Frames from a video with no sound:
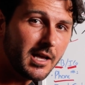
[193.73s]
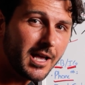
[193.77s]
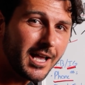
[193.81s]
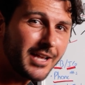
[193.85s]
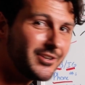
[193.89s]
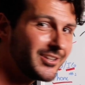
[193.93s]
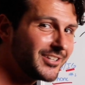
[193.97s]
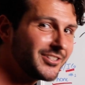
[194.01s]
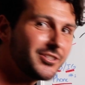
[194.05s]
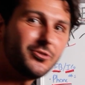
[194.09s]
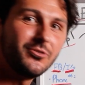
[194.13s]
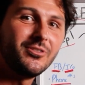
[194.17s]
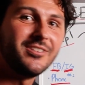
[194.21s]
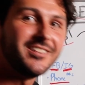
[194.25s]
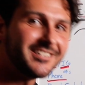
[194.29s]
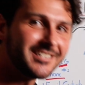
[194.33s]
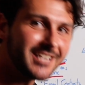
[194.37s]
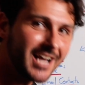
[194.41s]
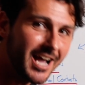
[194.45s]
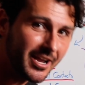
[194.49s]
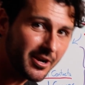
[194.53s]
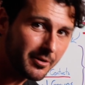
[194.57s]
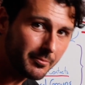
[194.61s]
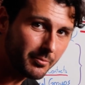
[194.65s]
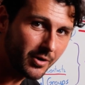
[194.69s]
And you get to do the
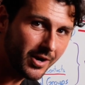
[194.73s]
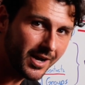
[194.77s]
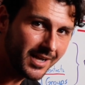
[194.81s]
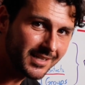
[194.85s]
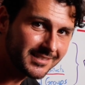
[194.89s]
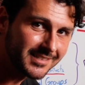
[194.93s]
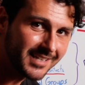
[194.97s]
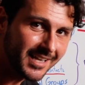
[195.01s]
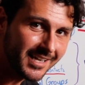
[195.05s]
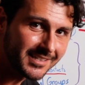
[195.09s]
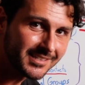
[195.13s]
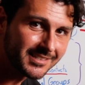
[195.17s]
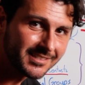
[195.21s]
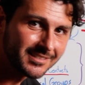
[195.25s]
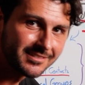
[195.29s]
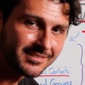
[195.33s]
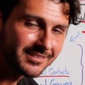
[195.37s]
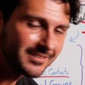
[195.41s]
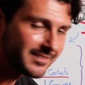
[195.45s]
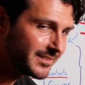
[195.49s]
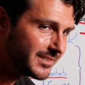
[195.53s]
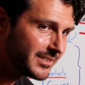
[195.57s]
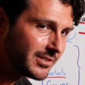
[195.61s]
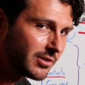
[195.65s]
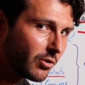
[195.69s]
entire process,
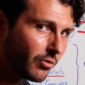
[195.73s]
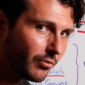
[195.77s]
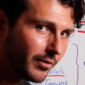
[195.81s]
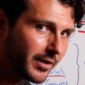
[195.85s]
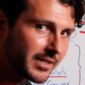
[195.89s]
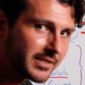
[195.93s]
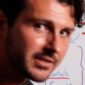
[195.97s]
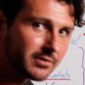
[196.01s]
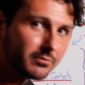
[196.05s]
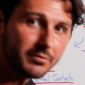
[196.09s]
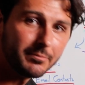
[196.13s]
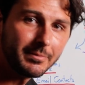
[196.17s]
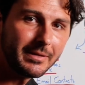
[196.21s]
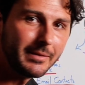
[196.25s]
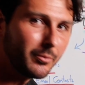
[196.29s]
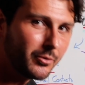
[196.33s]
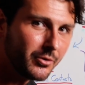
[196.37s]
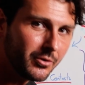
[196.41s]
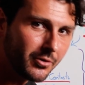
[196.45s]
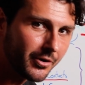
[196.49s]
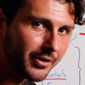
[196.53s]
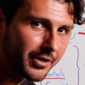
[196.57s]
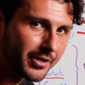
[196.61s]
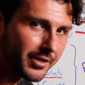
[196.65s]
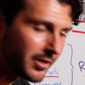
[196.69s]
0 risk, with people
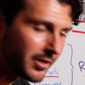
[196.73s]
you already